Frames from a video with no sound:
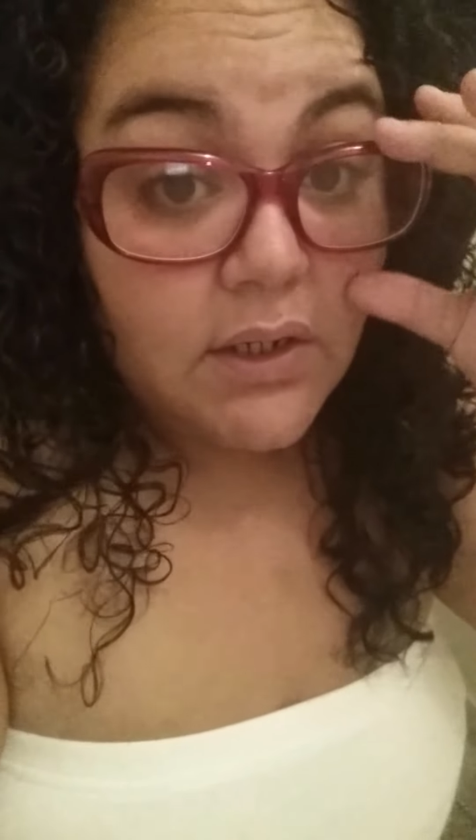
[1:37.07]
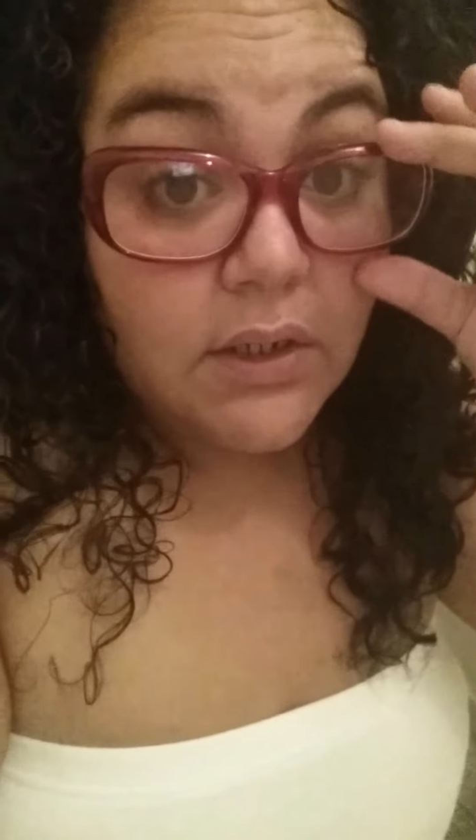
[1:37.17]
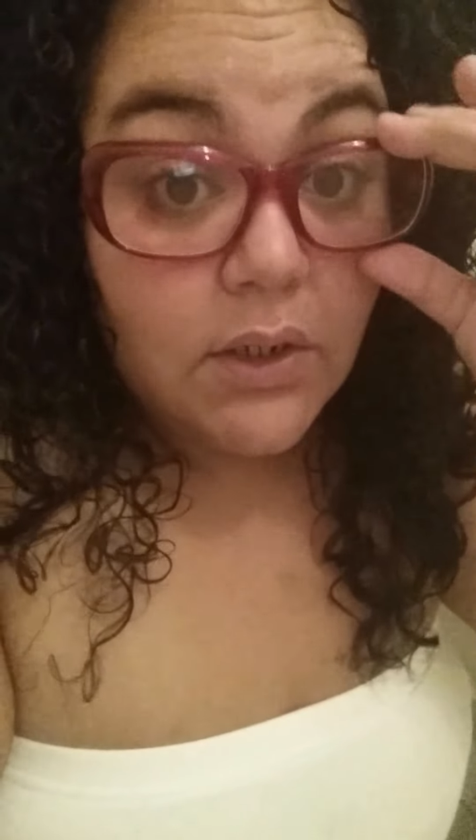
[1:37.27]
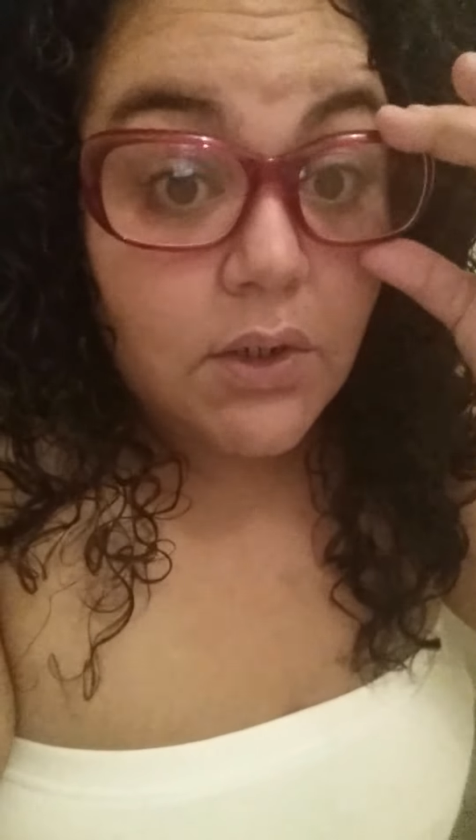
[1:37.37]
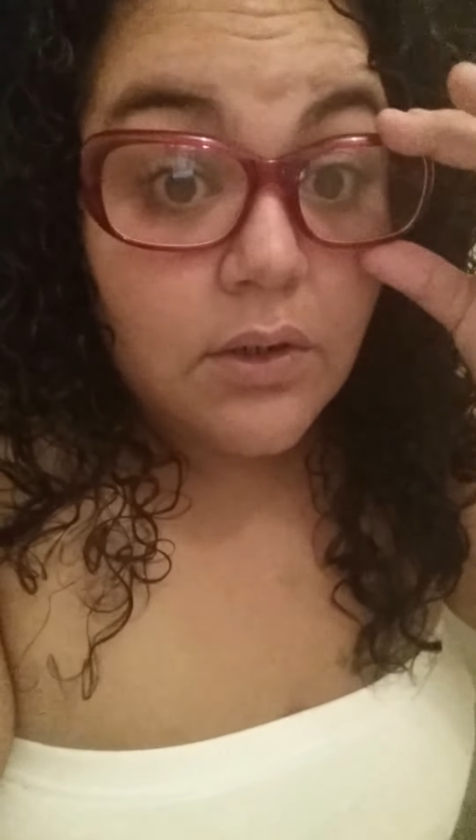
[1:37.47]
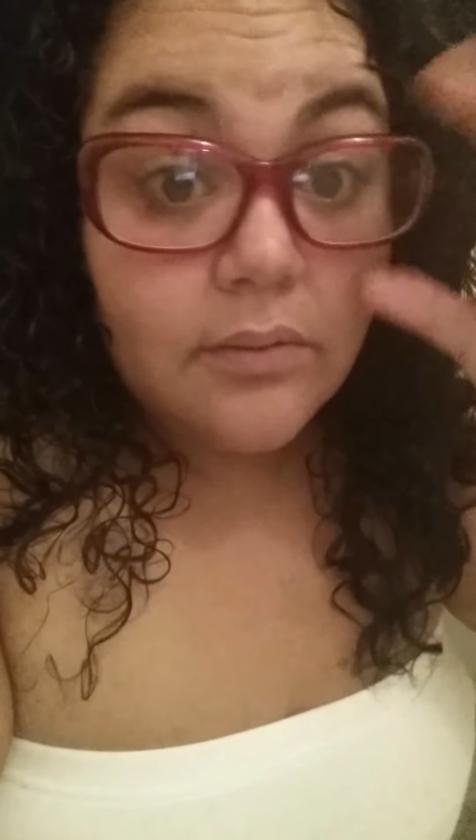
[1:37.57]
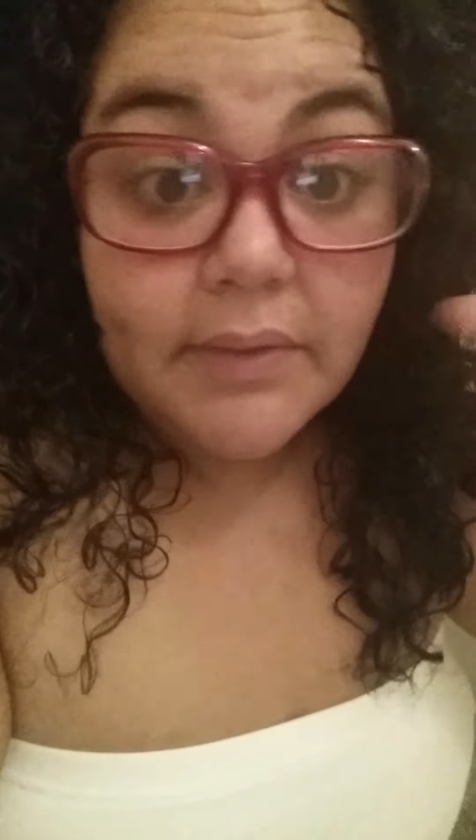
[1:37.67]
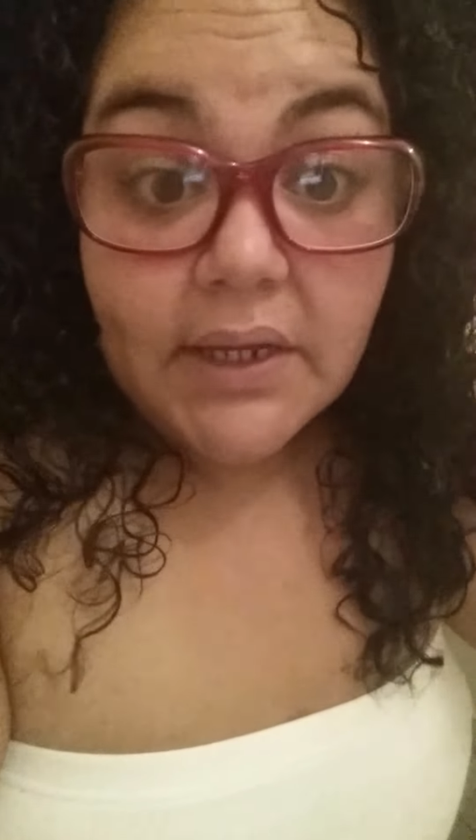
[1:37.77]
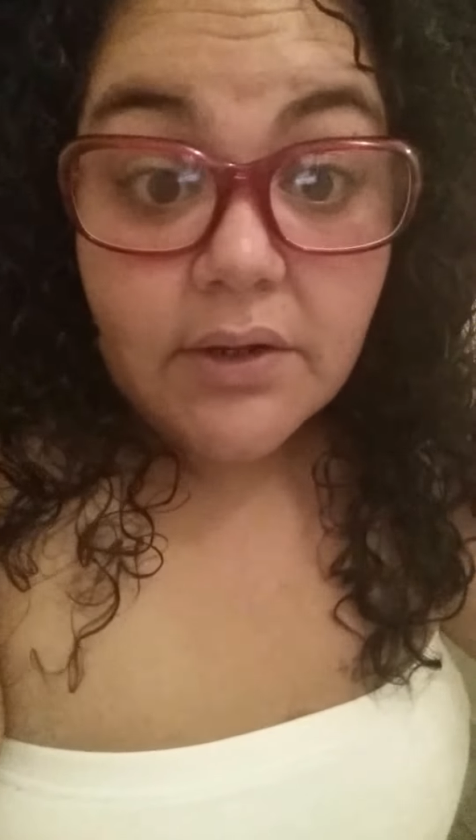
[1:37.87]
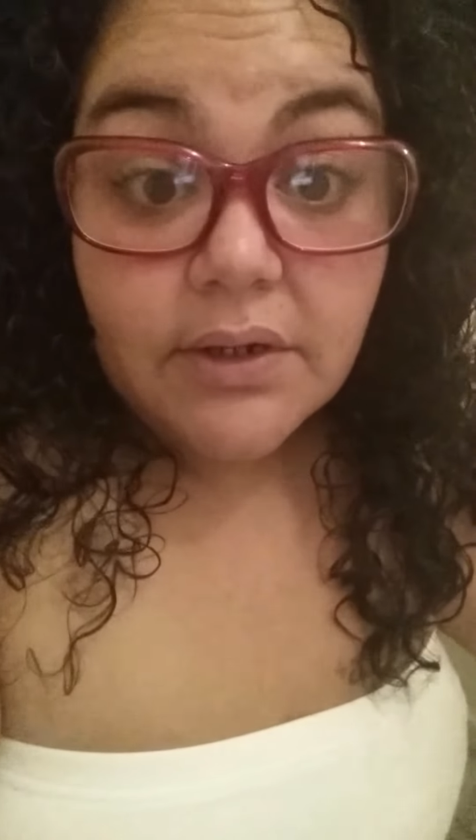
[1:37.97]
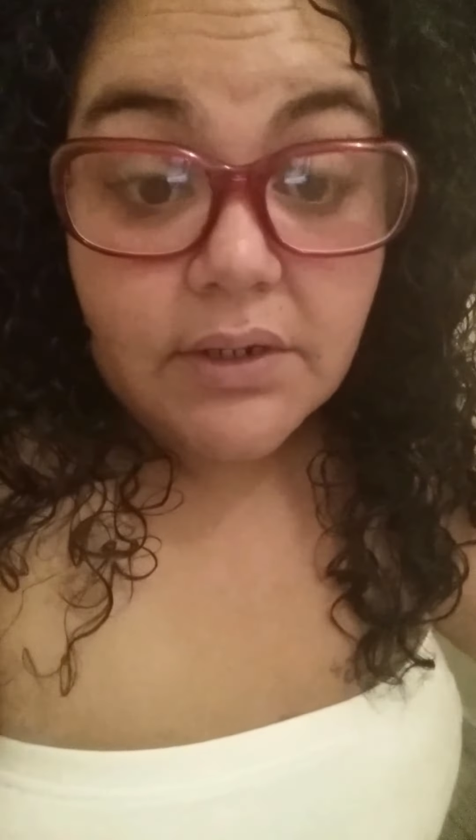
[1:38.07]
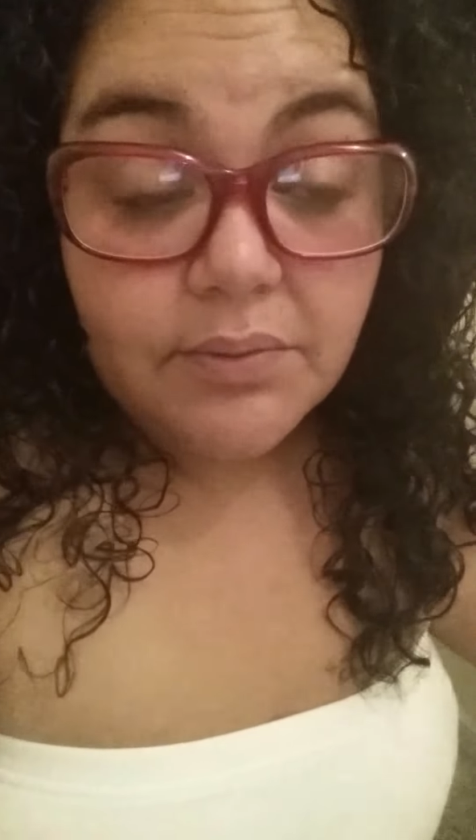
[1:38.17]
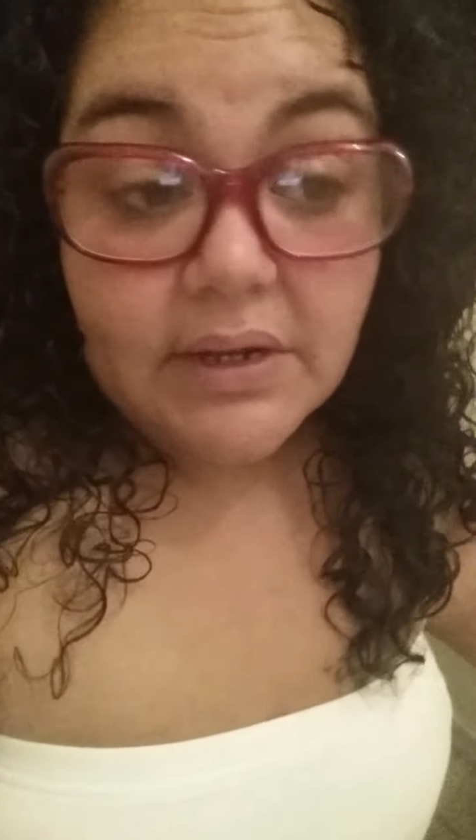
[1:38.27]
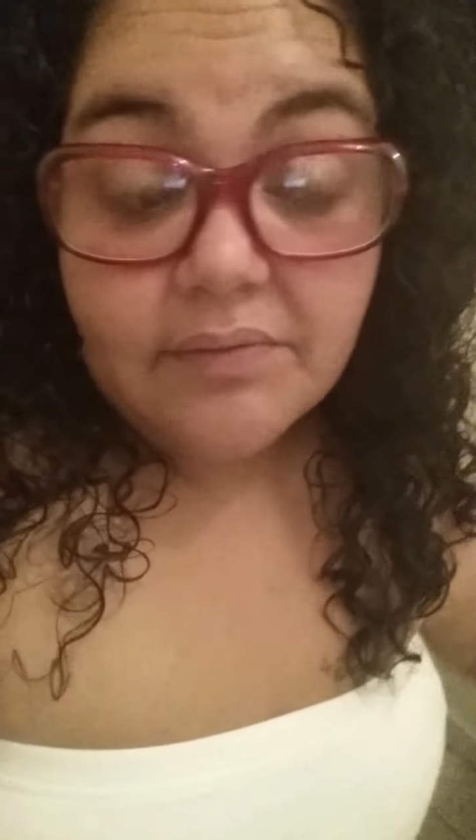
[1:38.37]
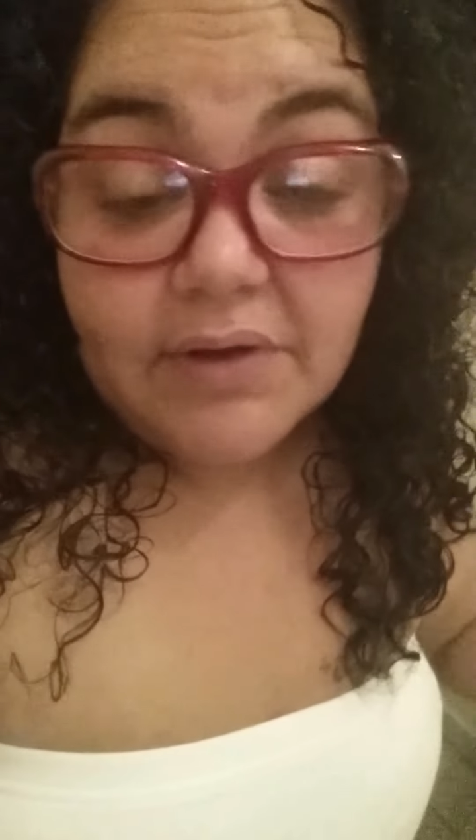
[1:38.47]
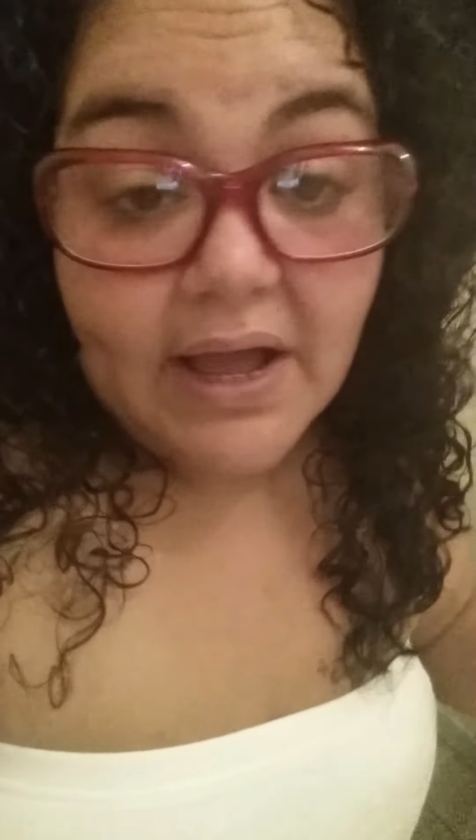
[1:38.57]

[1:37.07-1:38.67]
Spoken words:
you know, married, whatever.